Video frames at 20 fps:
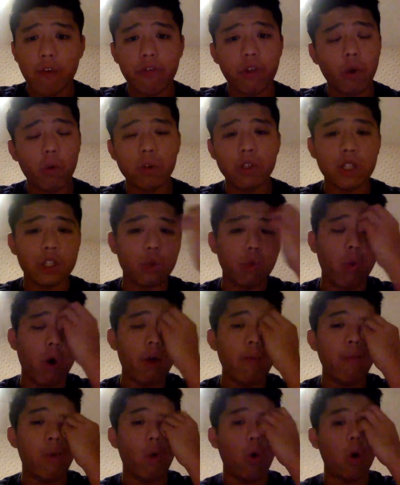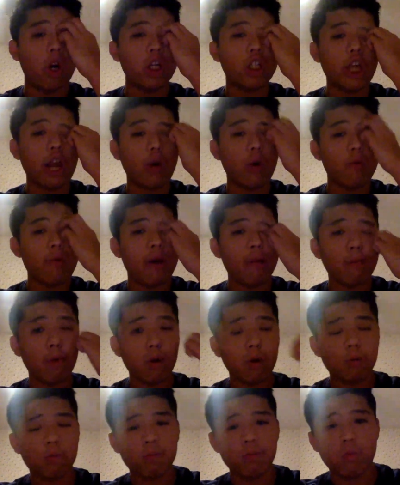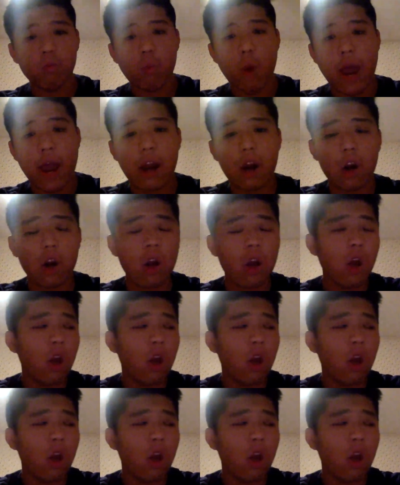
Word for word: There was this one portage I remember where